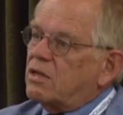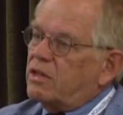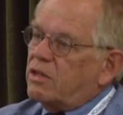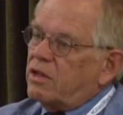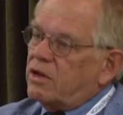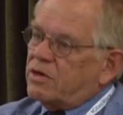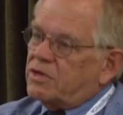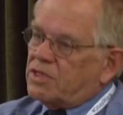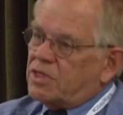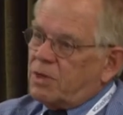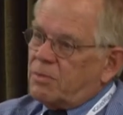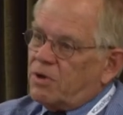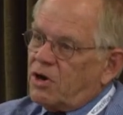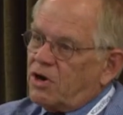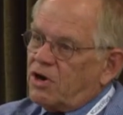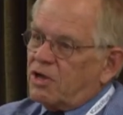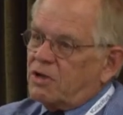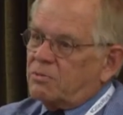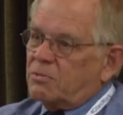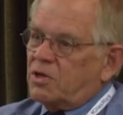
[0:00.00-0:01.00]
there is some
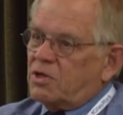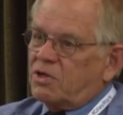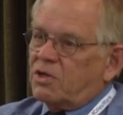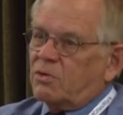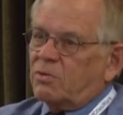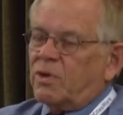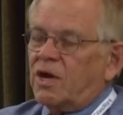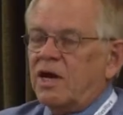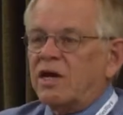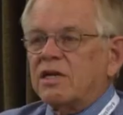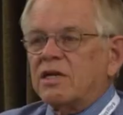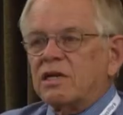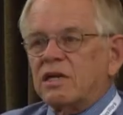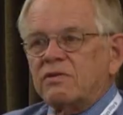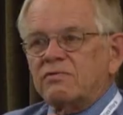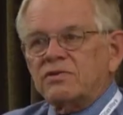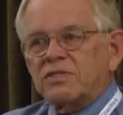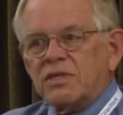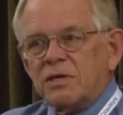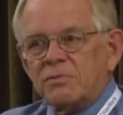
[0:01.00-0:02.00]
argument that we ought to
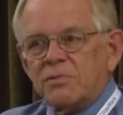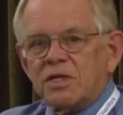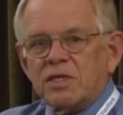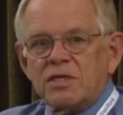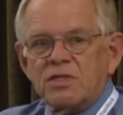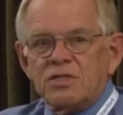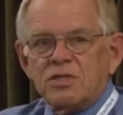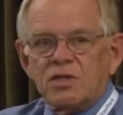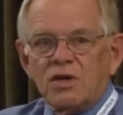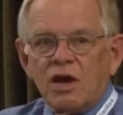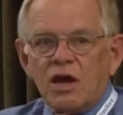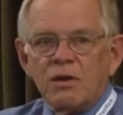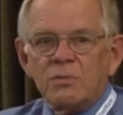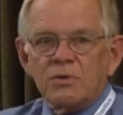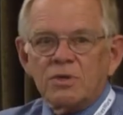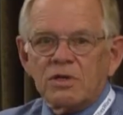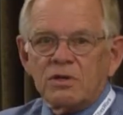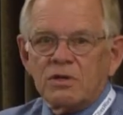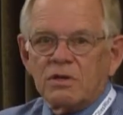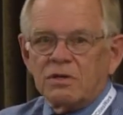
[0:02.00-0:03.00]
give some at least
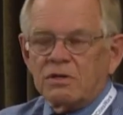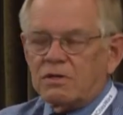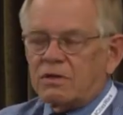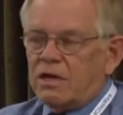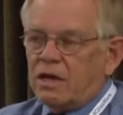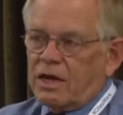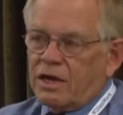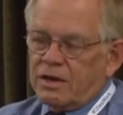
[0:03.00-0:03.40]
nominal